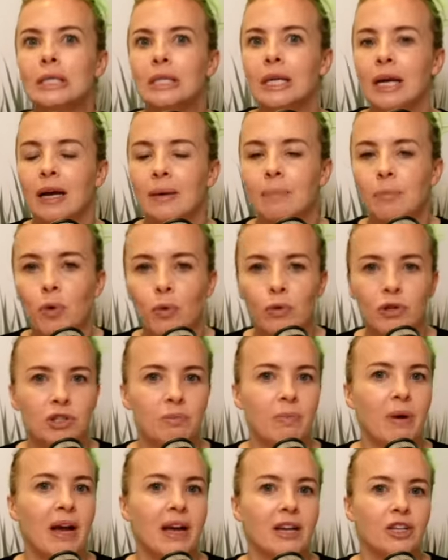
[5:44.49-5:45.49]
in
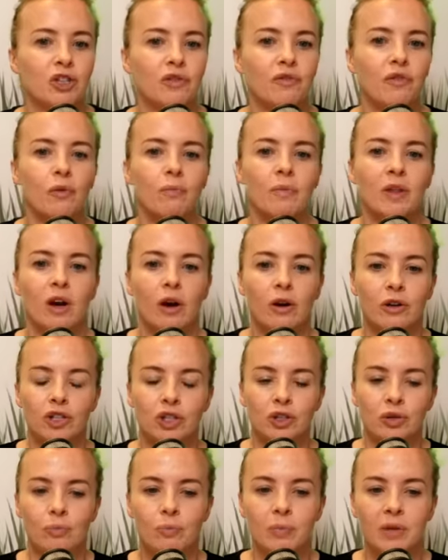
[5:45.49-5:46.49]
post-match from the
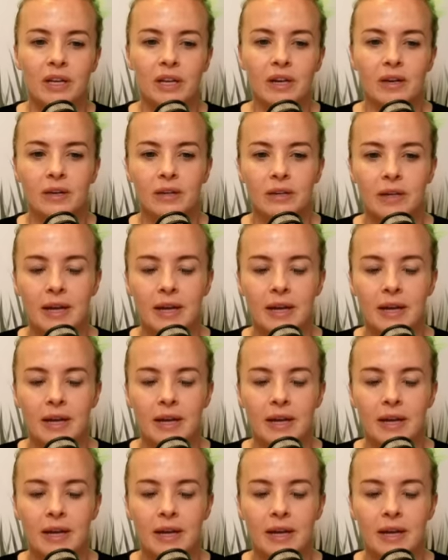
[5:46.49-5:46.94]
Arsenal player.